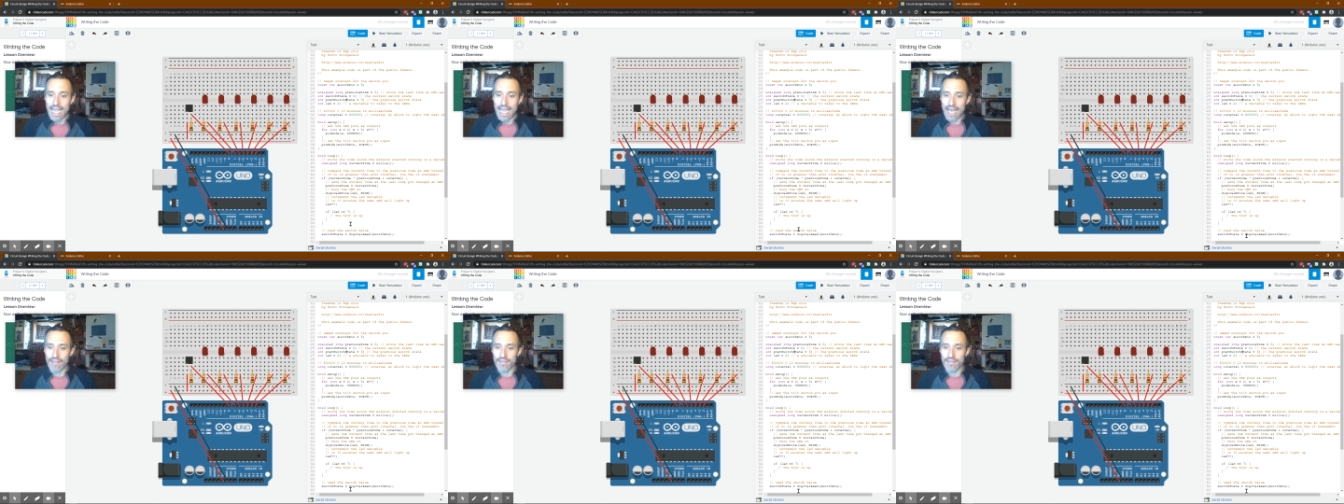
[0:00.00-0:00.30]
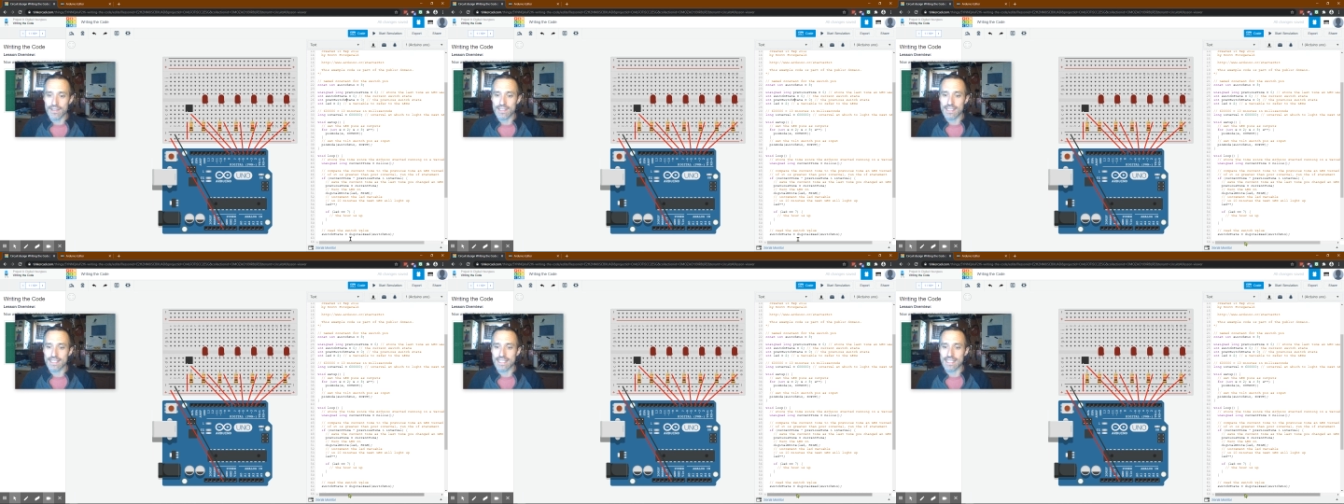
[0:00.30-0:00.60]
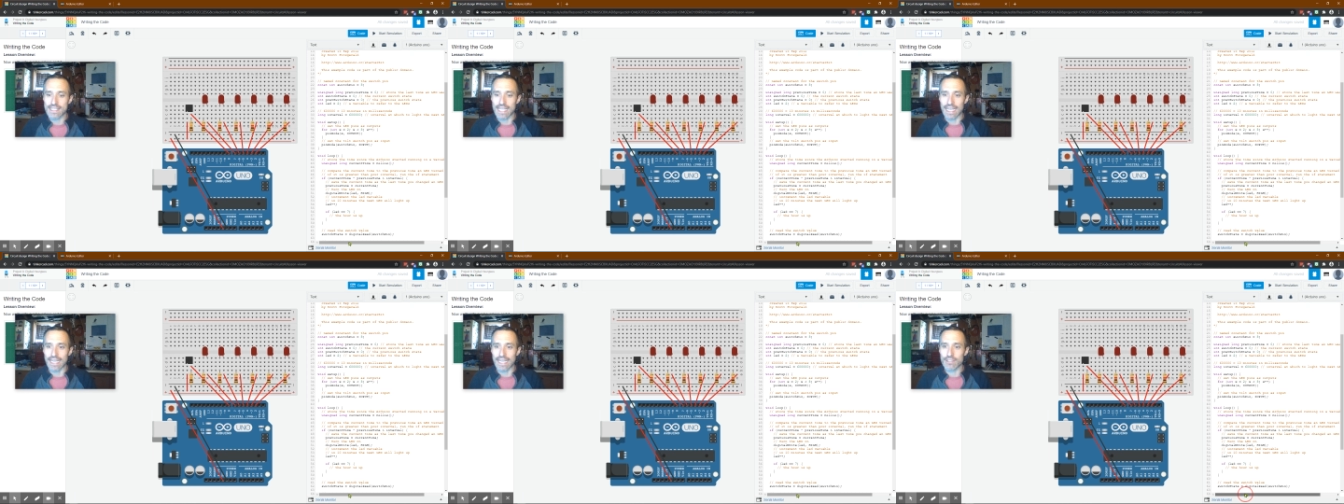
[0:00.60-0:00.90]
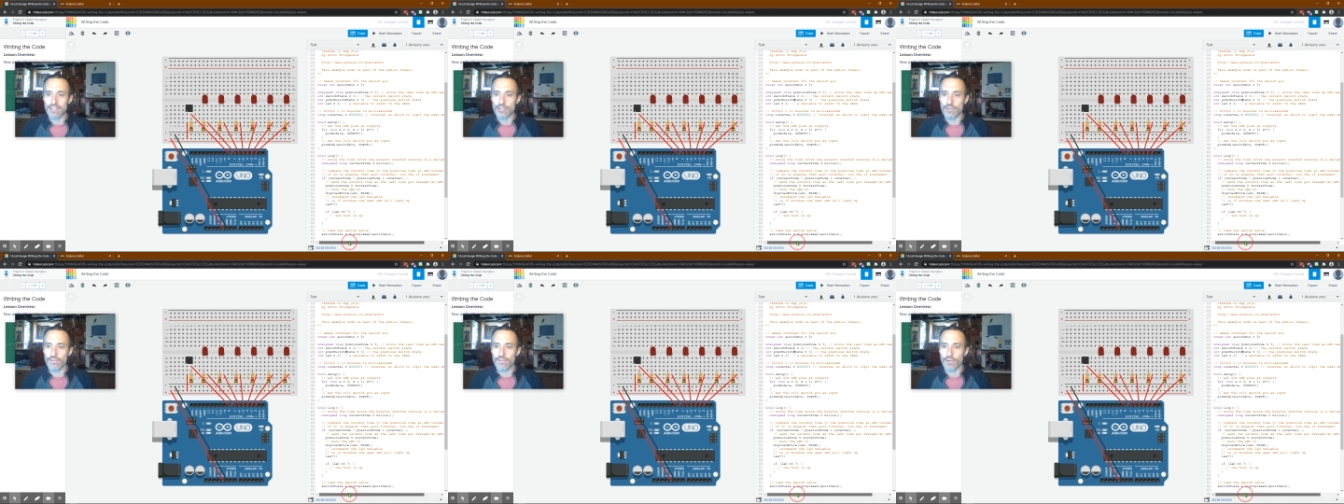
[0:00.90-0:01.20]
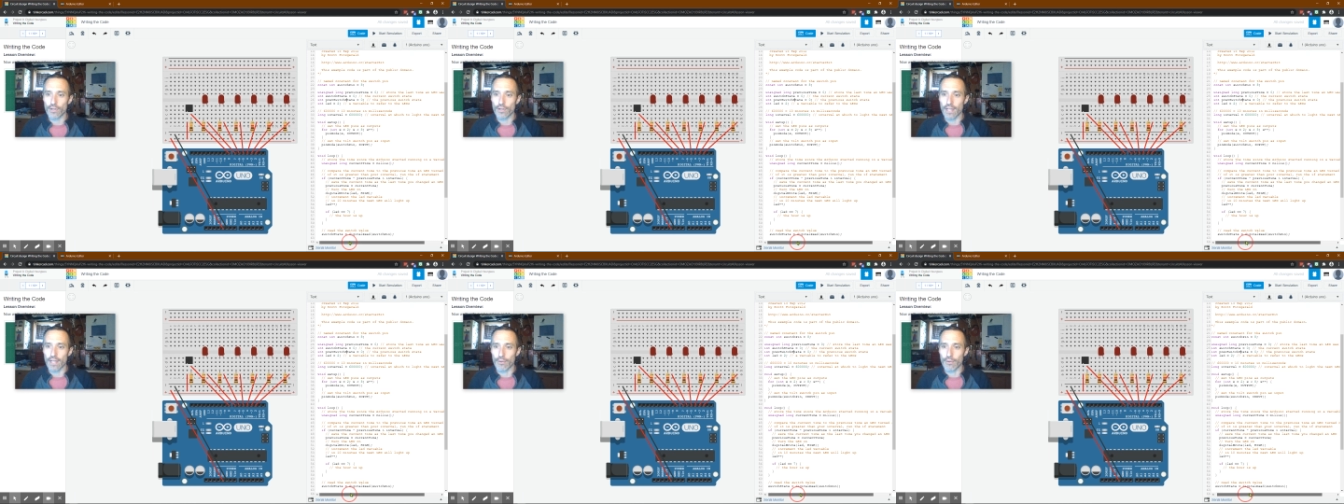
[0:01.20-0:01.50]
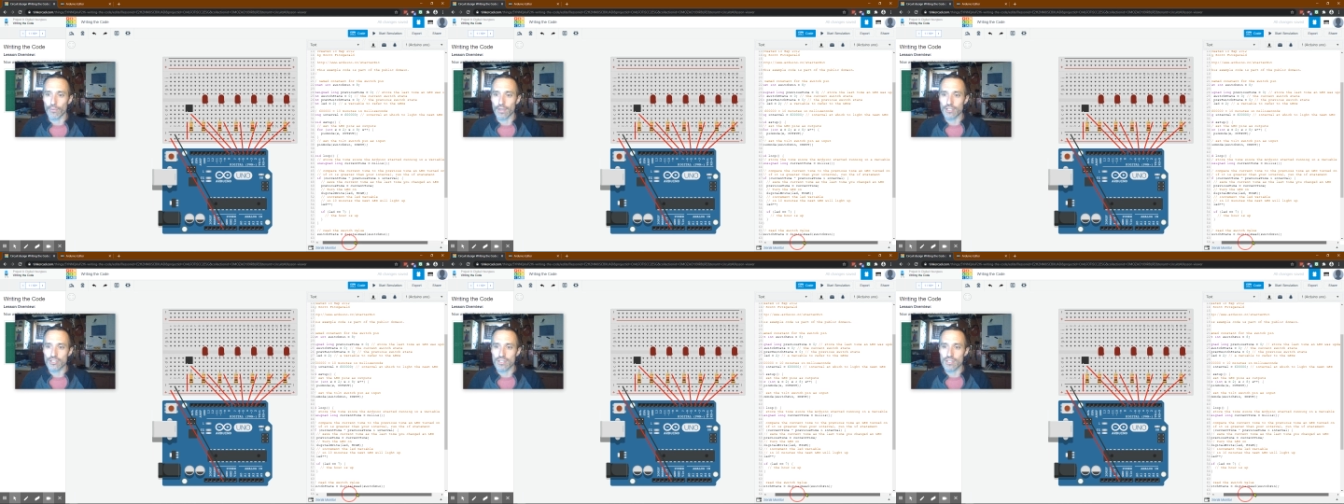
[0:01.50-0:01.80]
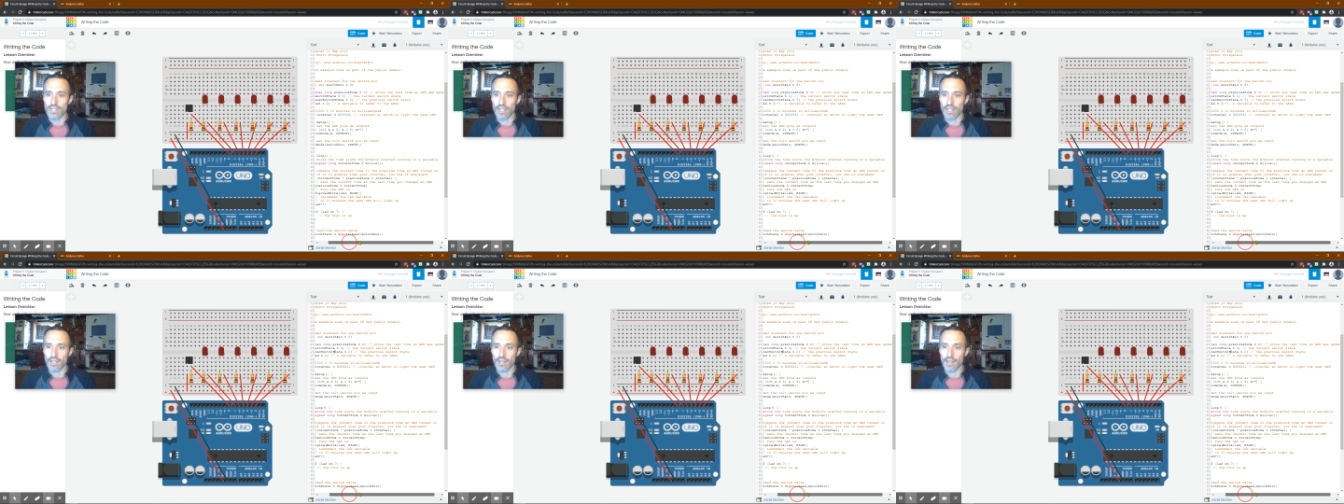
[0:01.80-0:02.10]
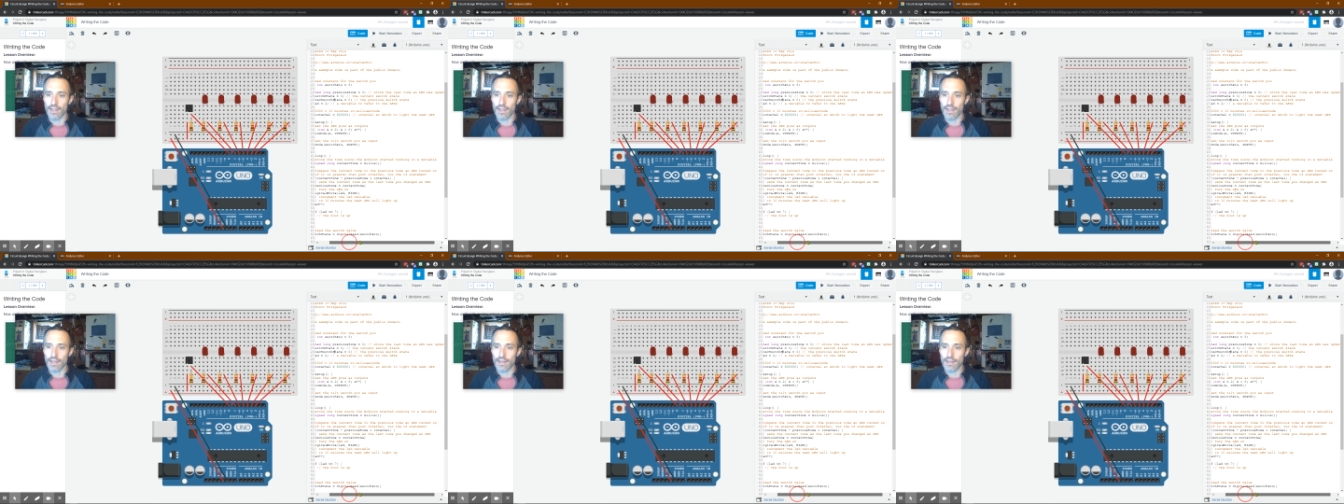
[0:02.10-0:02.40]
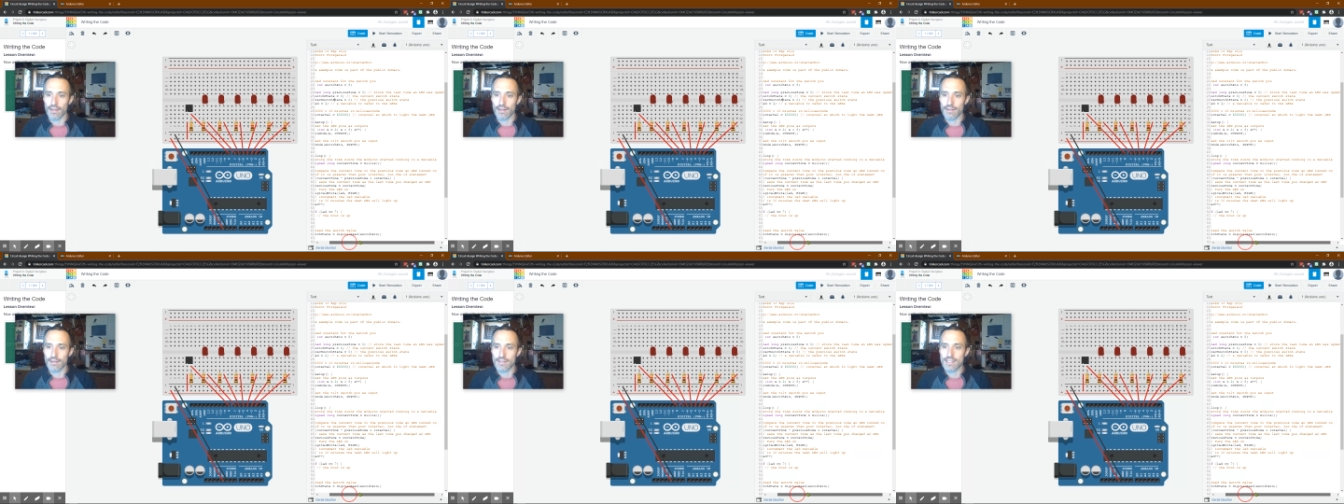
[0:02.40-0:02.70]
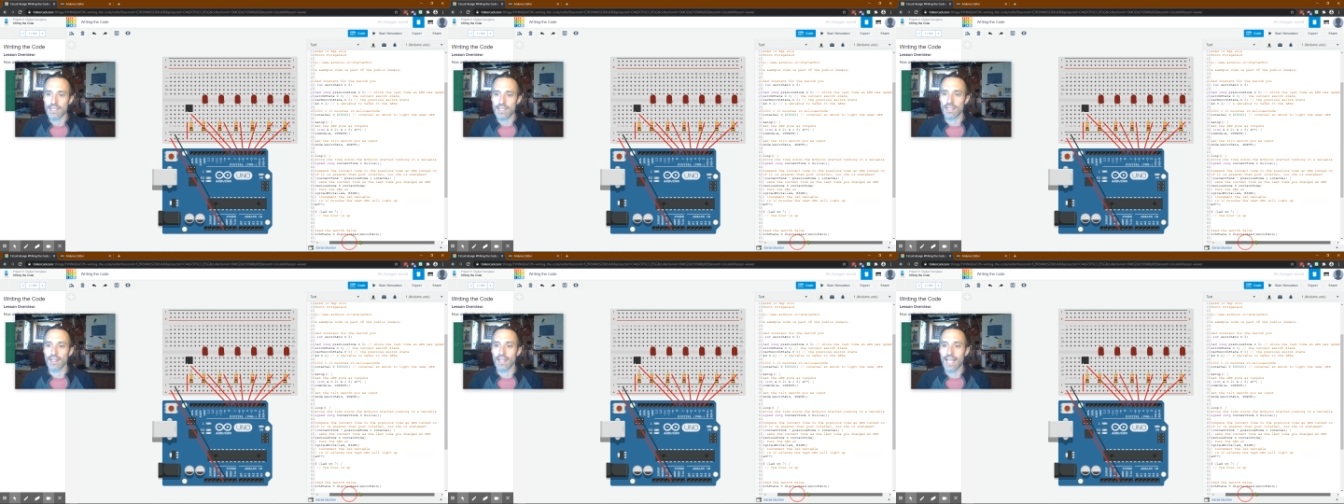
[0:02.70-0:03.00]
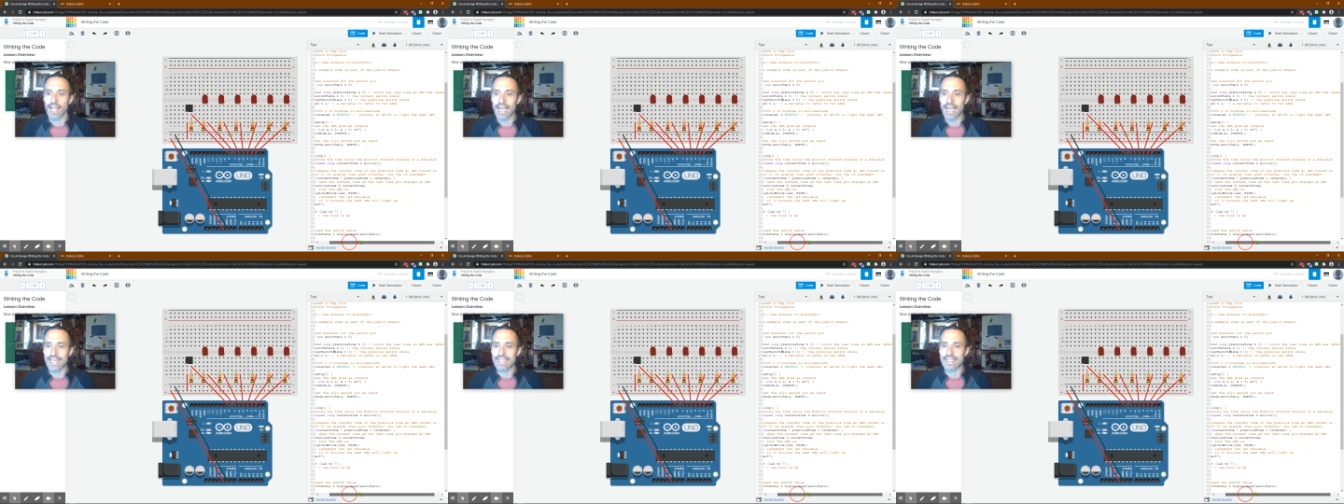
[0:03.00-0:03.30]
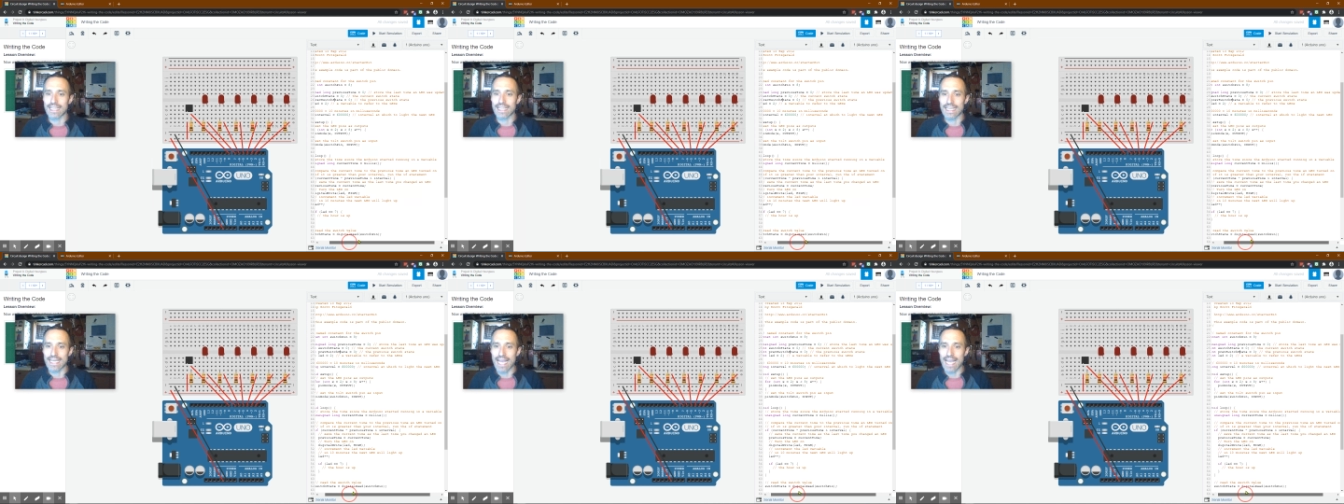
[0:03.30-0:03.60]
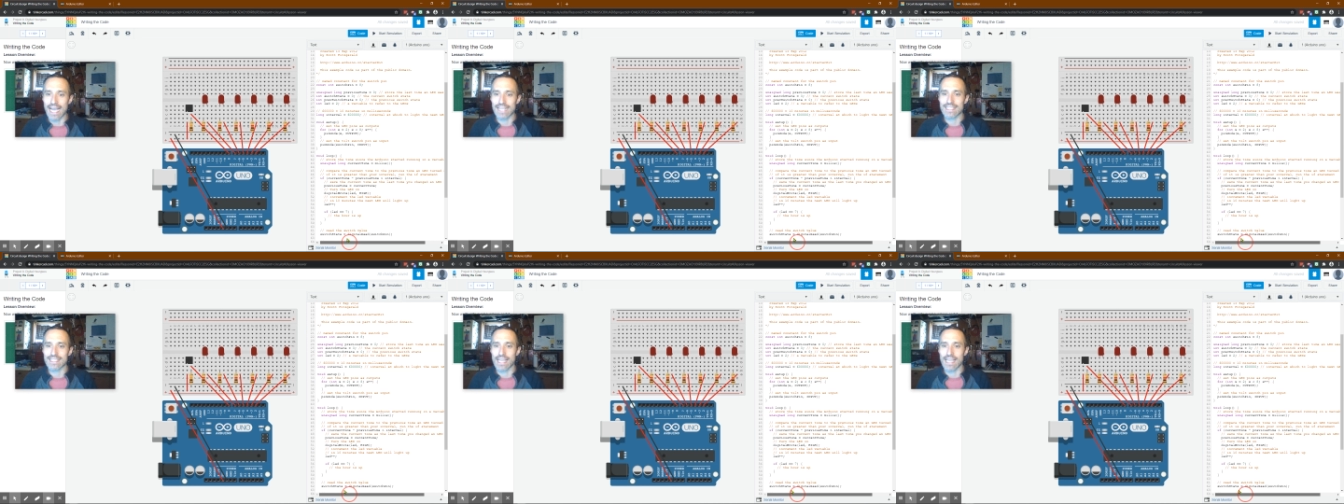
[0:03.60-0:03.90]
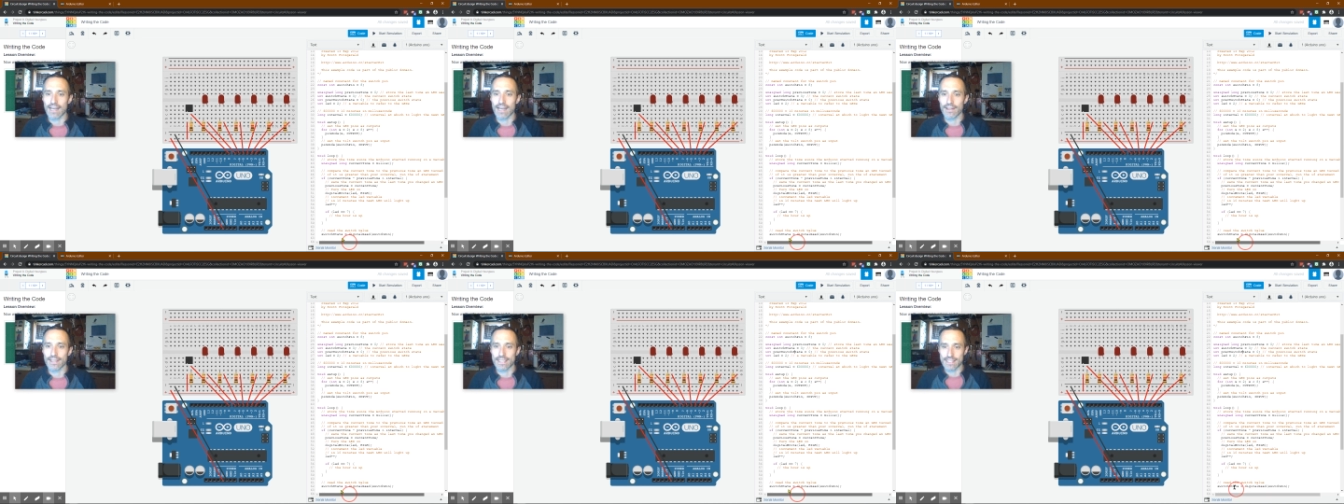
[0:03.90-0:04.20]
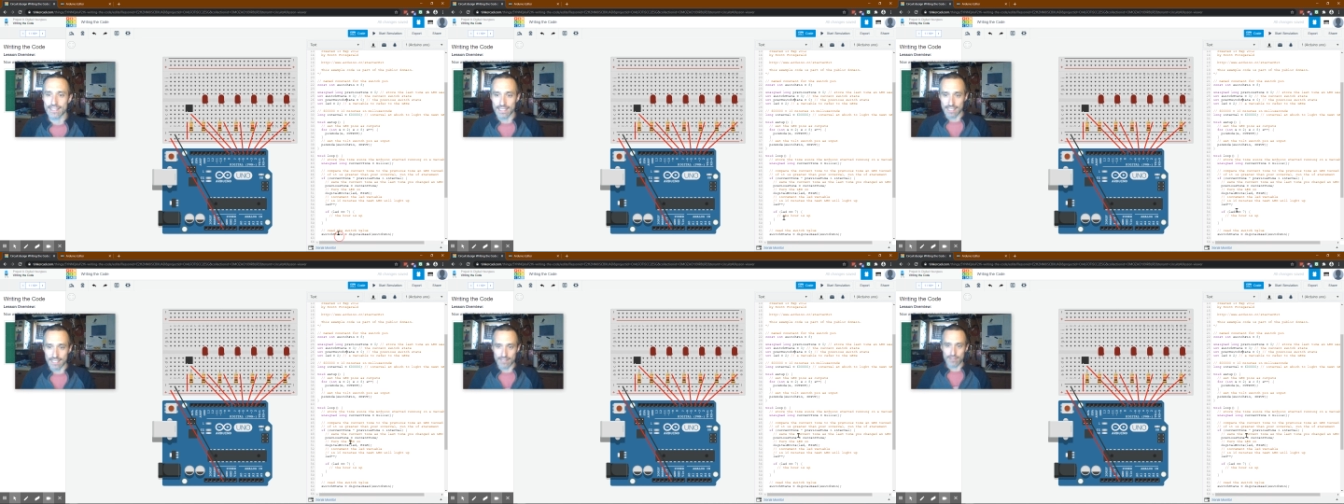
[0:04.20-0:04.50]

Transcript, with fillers: And this is the interval at which the, to light the next L E D.